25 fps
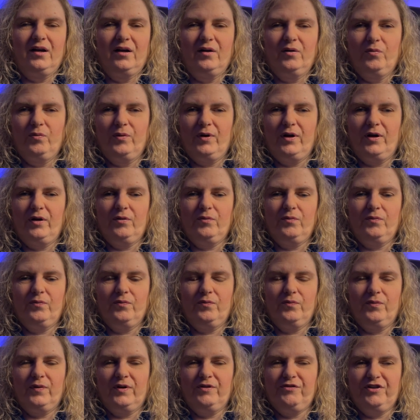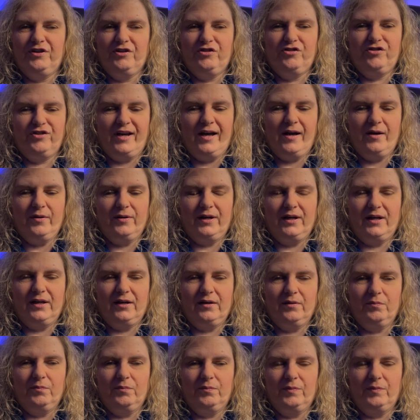Well, if he's shouting,